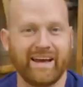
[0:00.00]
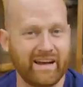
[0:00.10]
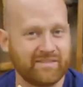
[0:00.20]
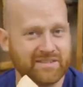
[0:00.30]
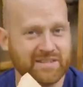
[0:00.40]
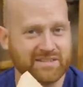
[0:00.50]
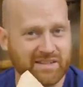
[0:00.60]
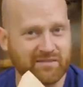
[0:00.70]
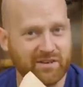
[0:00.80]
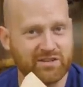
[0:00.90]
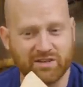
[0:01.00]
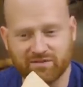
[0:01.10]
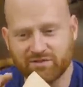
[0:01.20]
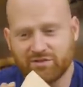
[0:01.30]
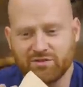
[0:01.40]
And ever since the invention
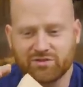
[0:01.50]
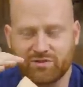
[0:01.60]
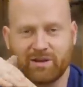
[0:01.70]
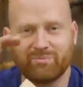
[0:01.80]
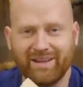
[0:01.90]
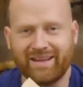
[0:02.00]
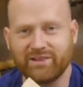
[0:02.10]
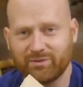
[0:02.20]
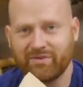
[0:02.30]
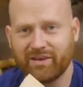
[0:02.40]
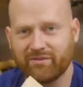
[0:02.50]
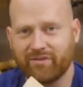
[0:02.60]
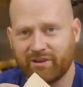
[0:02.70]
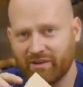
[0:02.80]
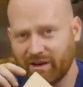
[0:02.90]
of two straight planes, we've had to
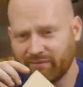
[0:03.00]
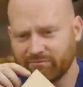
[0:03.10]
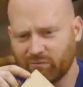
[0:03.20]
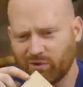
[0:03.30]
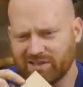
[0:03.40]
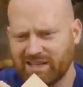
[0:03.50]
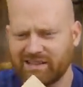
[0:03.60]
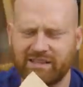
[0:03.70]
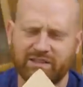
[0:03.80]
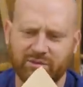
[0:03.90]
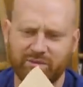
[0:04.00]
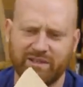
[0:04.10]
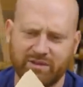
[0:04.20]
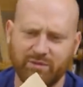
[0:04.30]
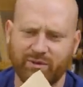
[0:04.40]
figure out what exactly do we
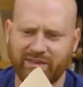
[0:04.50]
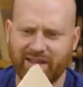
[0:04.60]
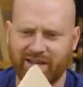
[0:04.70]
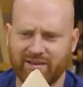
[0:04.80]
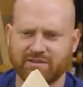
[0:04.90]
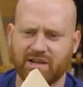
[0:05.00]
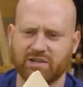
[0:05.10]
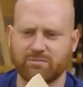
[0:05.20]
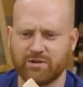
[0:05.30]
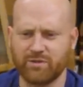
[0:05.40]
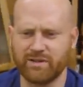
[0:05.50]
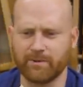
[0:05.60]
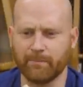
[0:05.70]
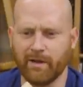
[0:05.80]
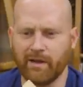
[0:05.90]
do with that intersection between
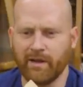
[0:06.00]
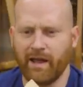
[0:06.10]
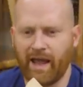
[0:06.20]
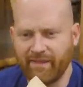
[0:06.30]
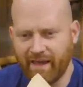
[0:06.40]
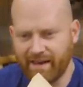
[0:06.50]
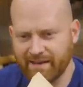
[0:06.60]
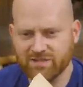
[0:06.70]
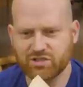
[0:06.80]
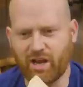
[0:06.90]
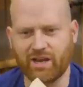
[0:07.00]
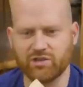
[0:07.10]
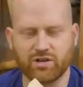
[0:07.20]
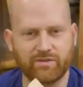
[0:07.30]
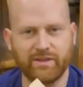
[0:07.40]
them. And that has
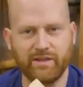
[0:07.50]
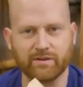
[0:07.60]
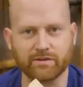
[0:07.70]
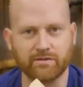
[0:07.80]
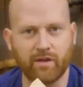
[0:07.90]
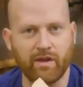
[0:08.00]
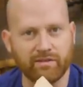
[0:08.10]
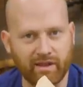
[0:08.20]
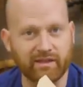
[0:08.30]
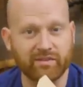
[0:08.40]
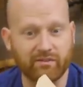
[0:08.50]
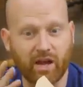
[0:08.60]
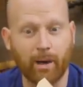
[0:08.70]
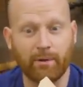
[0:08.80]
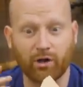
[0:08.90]
changed over the years. Things have
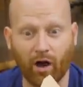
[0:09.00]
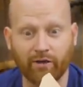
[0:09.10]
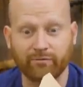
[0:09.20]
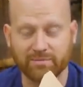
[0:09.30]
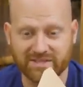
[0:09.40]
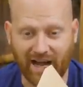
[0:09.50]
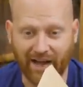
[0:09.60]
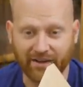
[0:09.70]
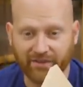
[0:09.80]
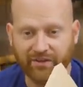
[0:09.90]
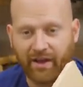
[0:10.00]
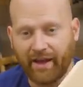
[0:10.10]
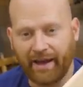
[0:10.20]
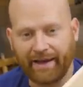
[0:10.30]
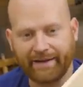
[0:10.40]
come and gone from styles,
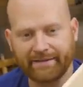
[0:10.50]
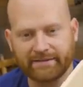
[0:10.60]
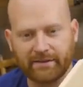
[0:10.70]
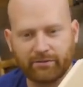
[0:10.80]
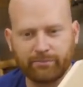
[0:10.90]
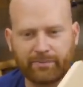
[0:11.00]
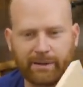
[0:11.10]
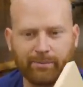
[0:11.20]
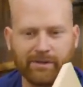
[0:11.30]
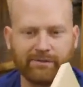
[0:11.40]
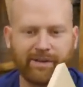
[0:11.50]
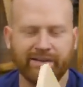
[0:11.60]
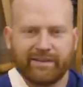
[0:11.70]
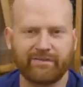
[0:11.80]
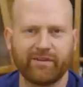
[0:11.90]
and different people have
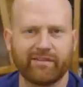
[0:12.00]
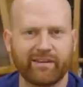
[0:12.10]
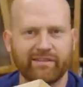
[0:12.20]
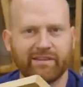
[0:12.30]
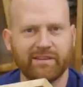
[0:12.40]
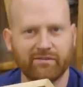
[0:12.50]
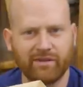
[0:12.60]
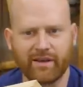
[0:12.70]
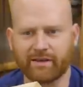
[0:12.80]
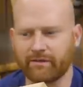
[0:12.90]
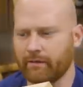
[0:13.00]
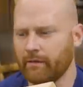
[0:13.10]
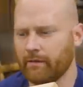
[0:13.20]
had different things that they've liked.